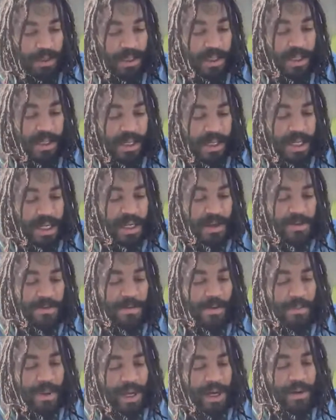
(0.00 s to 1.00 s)
the need
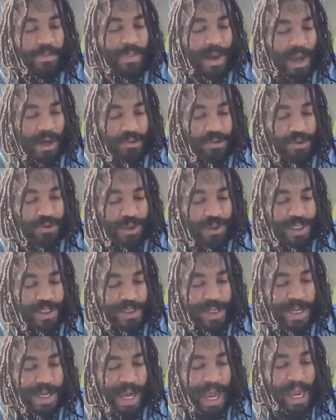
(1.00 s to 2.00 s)
for better
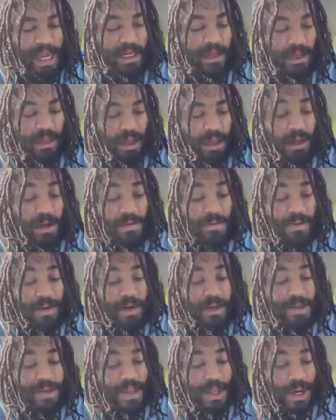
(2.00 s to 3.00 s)
boundaries, a love
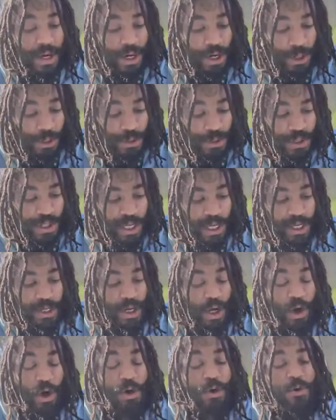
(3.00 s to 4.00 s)
of hearth
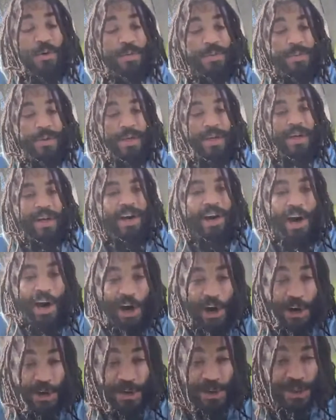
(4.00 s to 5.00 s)
and home.
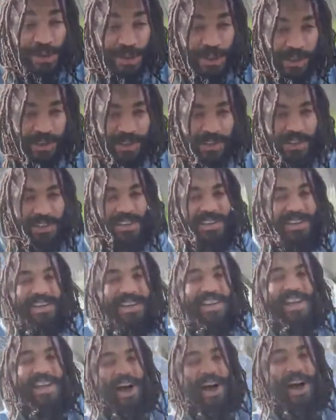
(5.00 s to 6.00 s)
Hearth,
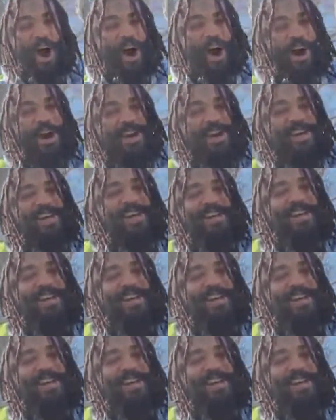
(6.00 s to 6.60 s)
heart,